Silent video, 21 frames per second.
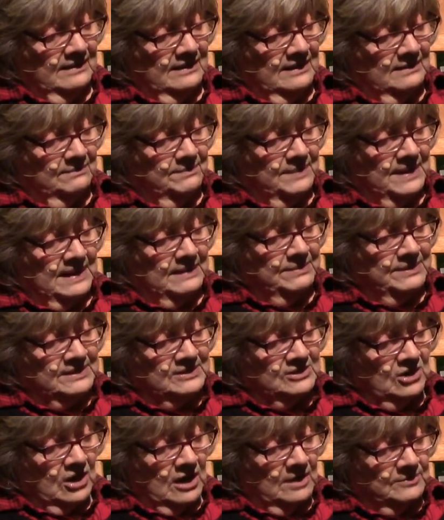The
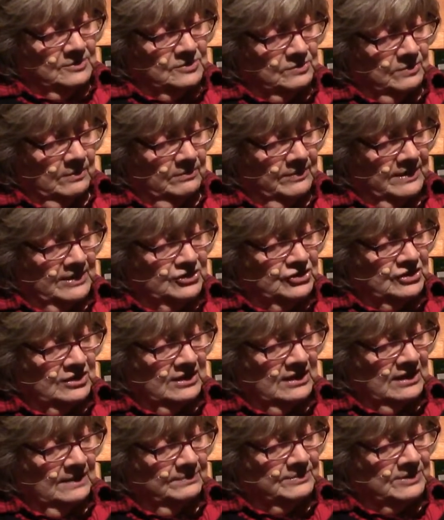baby's arms were
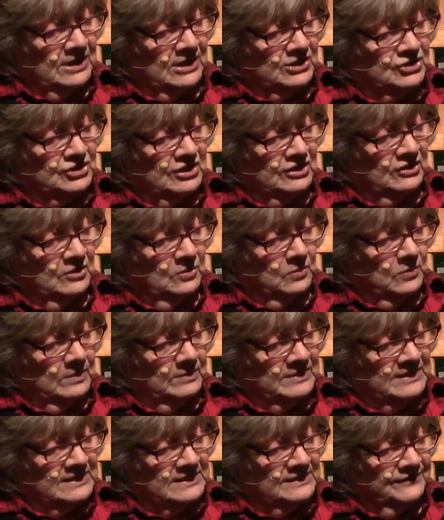reaching up, touching the
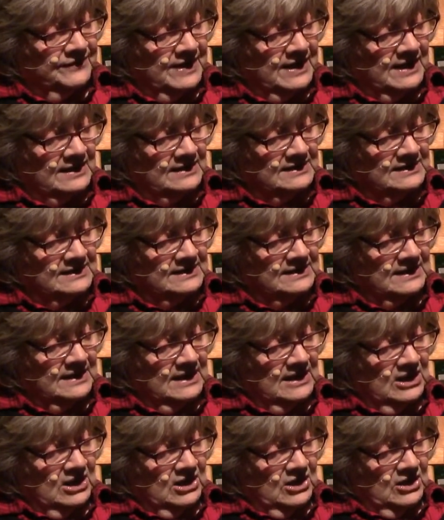woman's face.
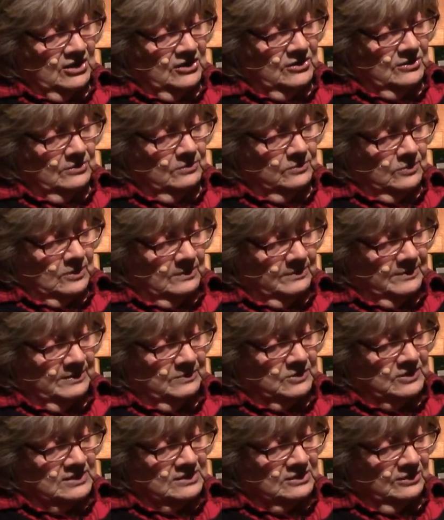The
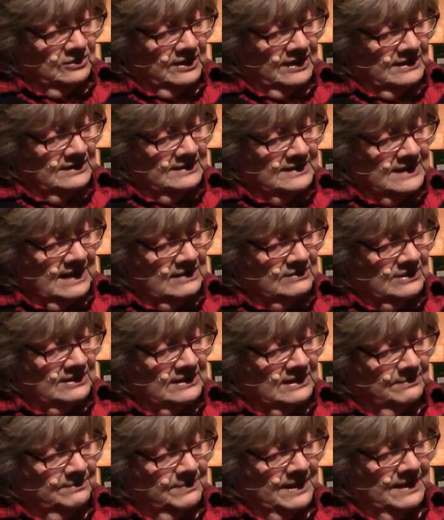woman was looking down
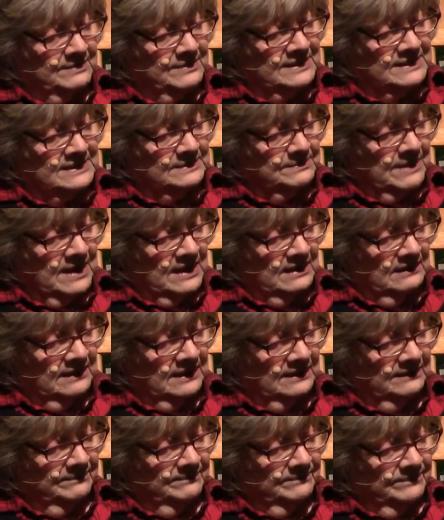at the baby,
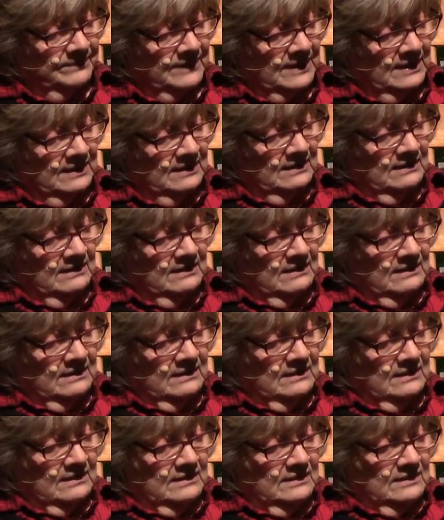smiling.
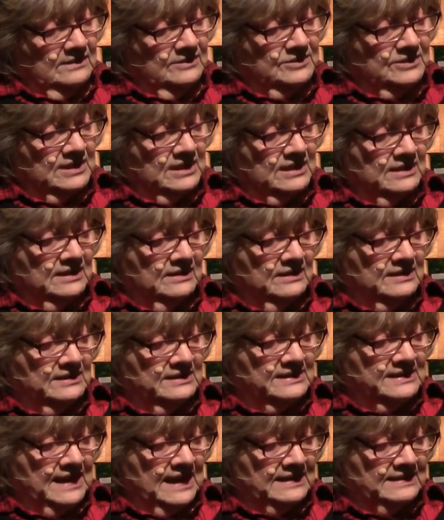Jonathan
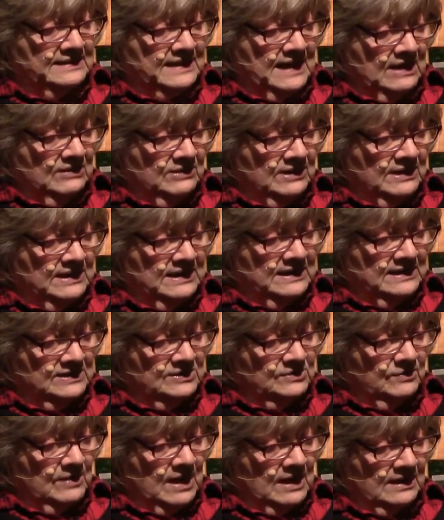sat down in
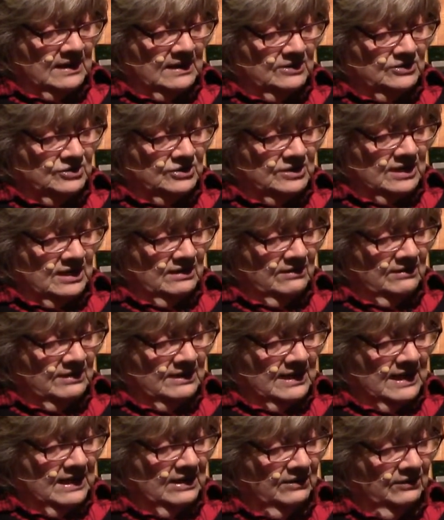his rocking chair
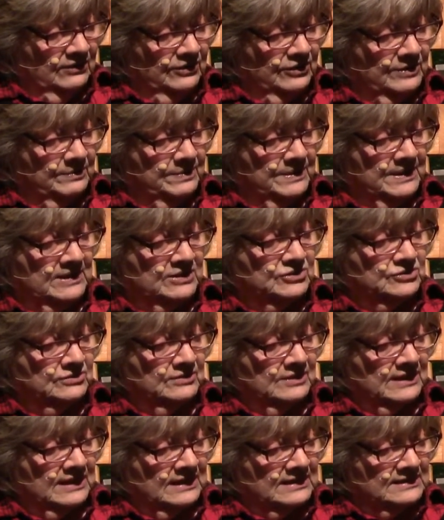and held the
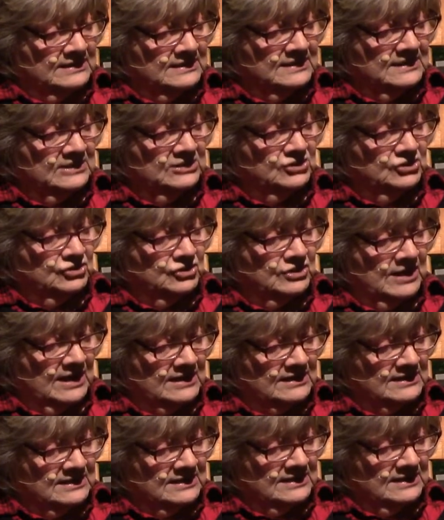picture against his
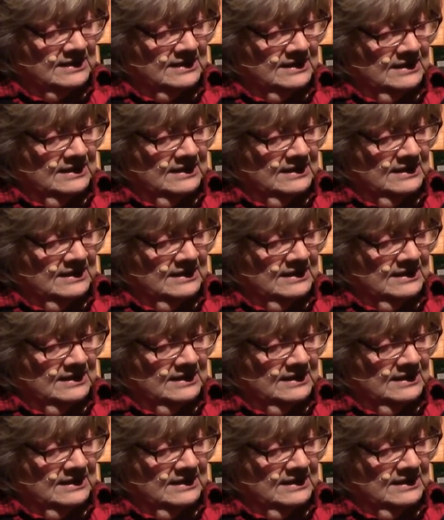chest.